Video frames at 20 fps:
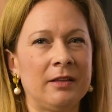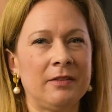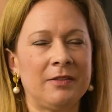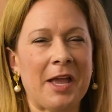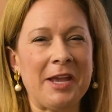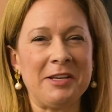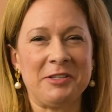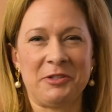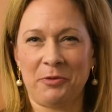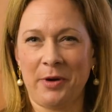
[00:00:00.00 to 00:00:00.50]

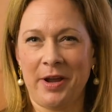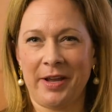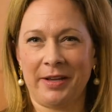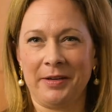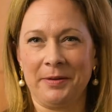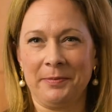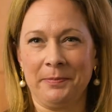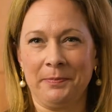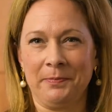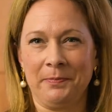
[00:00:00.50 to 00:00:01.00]
Thanks,
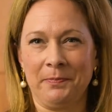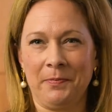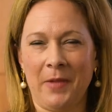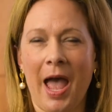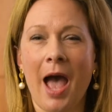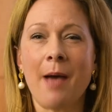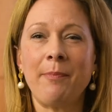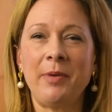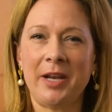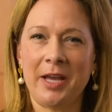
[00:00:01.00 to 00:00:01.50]
Rick.
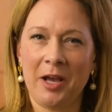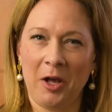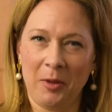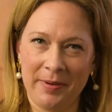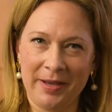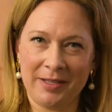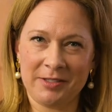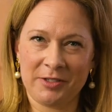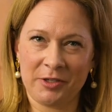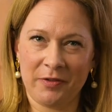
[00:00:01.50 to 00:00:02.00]
Happy to help
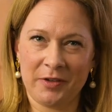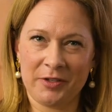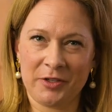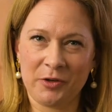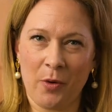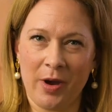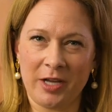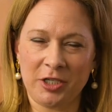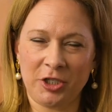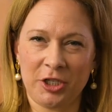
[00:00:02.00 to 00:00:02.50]
answer this
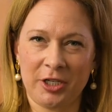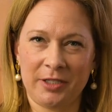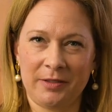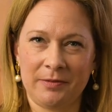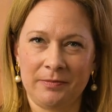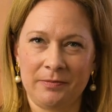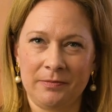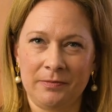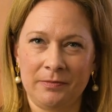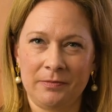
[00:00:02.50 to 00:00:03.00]
question.
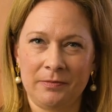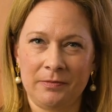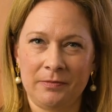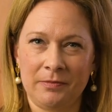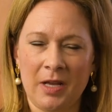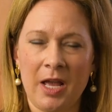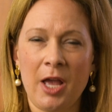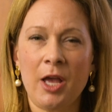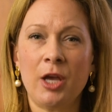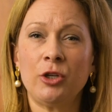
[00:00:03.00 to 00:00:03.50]

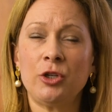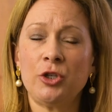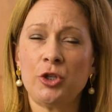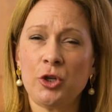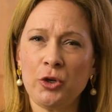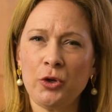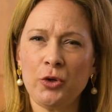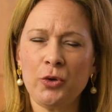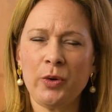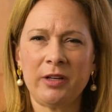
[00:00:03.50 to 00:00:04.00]

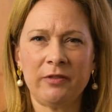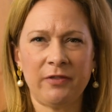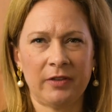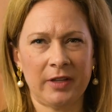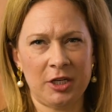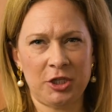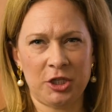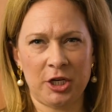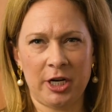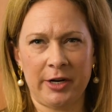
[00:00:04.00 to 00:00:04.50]
Two
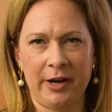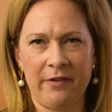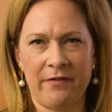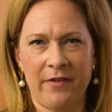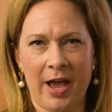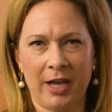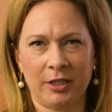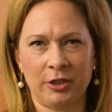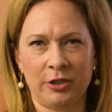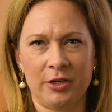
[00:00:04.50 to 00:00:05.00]
inflationary
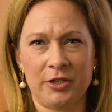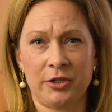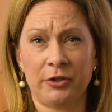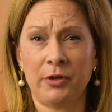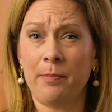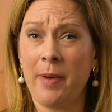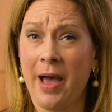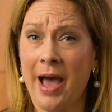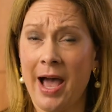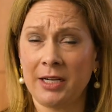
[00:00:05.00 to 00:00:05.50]
factors are
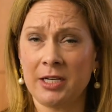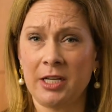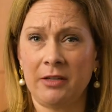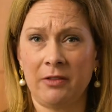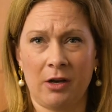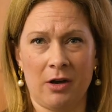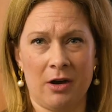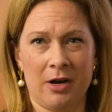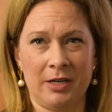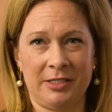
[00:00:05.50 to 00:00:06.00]
impacting the
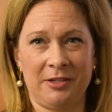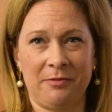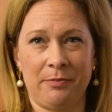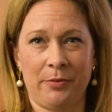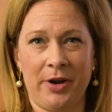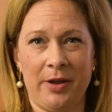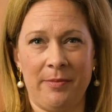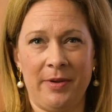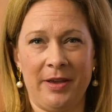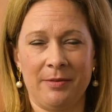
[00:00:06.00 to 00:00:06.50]
cost of
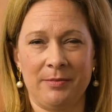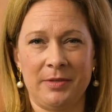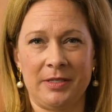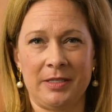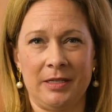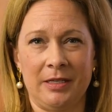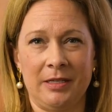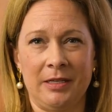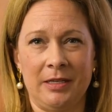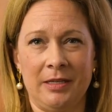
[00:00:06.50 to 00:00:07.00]
premiums.
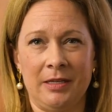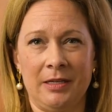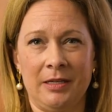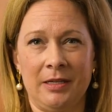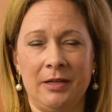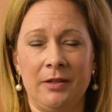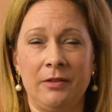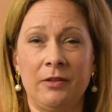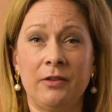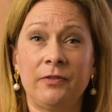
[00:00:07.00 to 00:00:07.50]

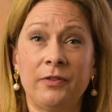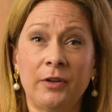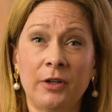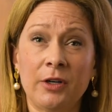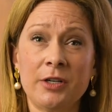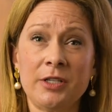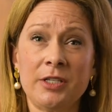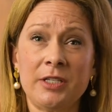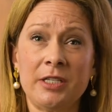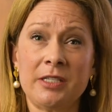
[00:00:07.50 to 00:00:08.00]
The
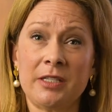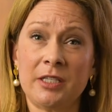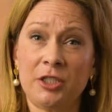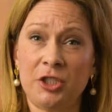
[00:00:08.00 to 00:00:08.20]
first is the